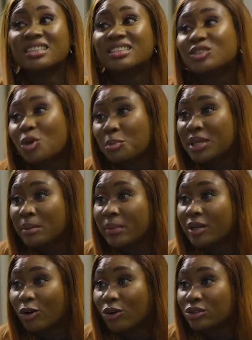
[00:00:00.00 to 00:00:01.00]
She's not picking
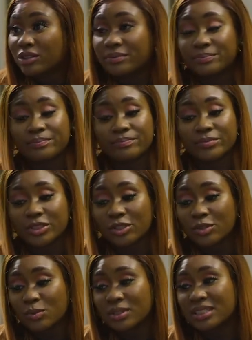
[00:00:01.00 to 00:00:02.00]
my calls. She
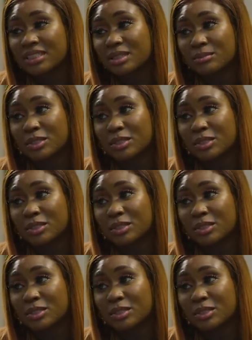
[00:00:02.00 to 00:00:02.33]
doesn't want to see